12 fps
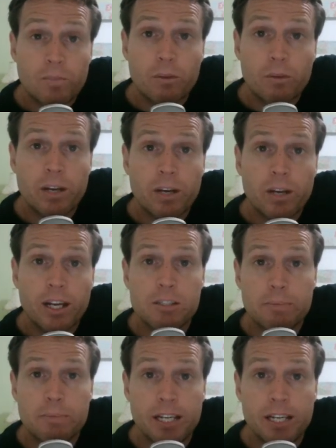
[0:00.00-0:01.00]
When our
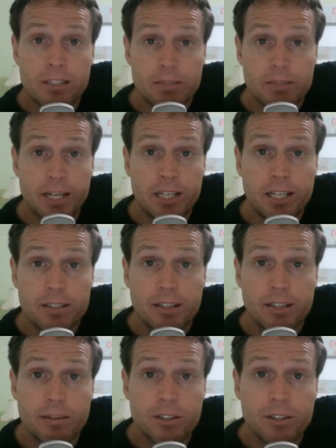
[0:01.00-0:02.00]
speaker speaks,
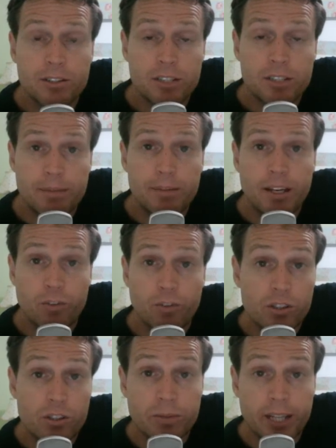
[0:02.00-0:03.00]
I'll shape their
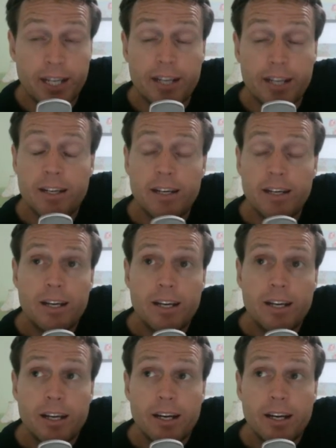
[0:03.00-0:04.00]
voice with that.
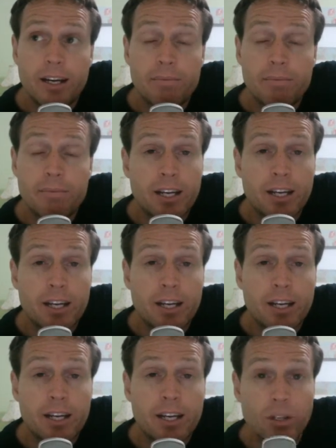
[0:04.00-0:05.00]
The other
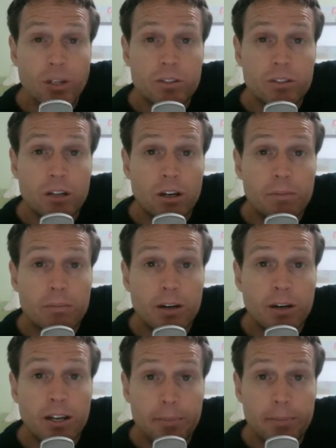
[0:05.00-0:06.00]
thing I use on
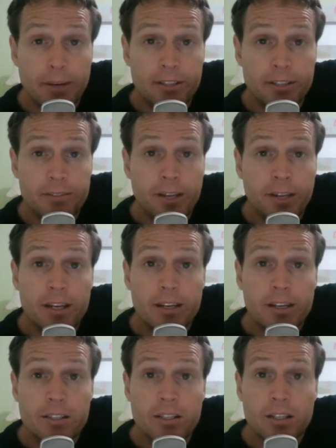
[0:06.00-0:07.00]
my lapel
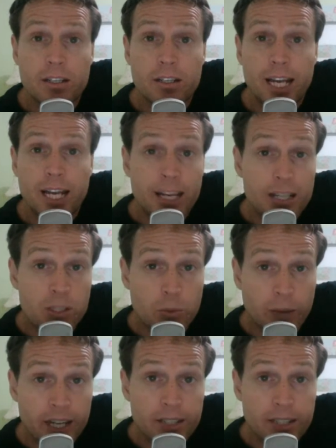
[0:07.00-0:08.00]
is an
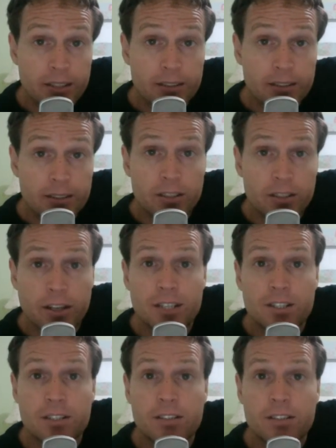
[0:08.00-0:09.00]
NS1, so that
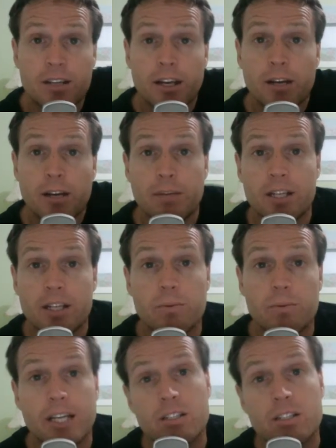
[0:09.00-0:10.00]
just means when
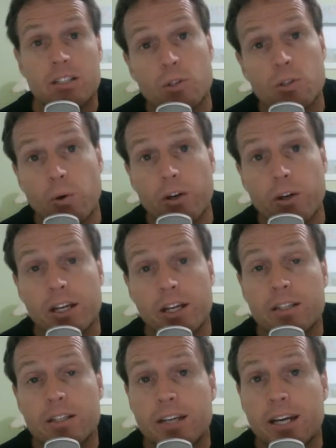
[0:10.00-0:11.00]
they stop talking
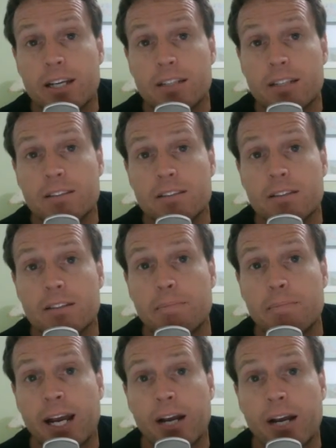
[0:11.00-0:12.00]
it takes the
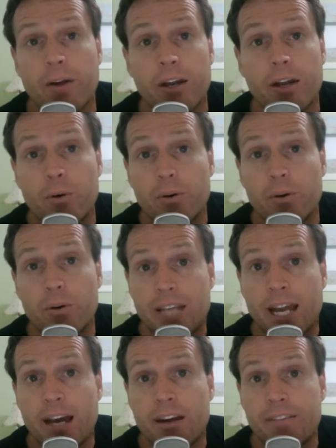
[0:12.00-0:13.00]
background noise
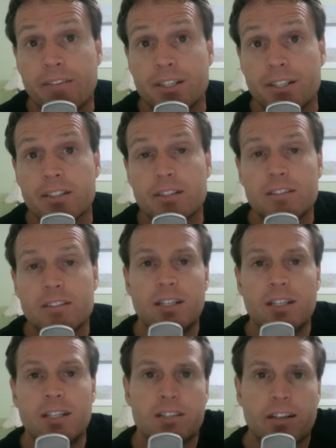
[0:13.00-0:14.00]
out of it, so it
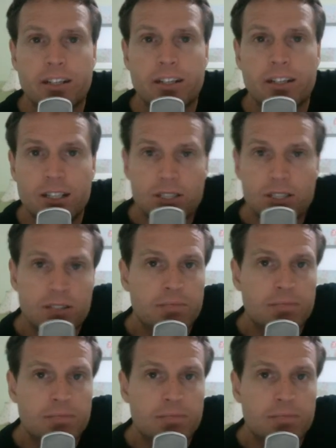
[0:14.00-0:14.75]
sounds like they're just